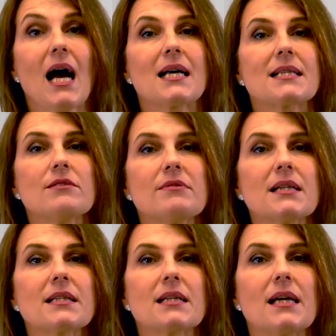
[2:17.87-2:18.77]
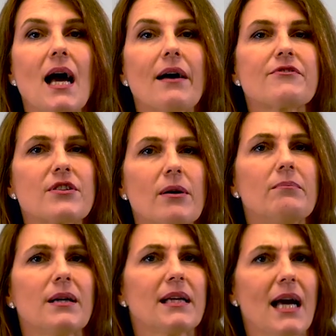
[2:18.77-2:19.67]
as long as they have
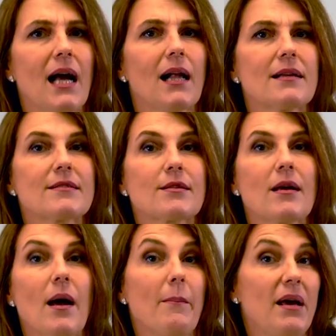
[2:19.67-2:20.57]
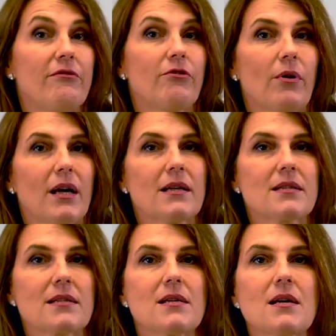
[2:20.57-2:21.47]
somebody else pay for
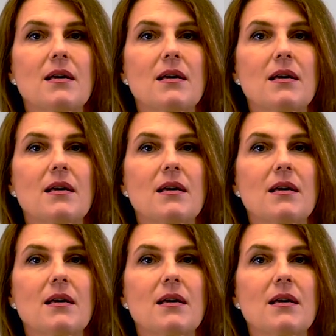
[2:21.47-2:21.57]
it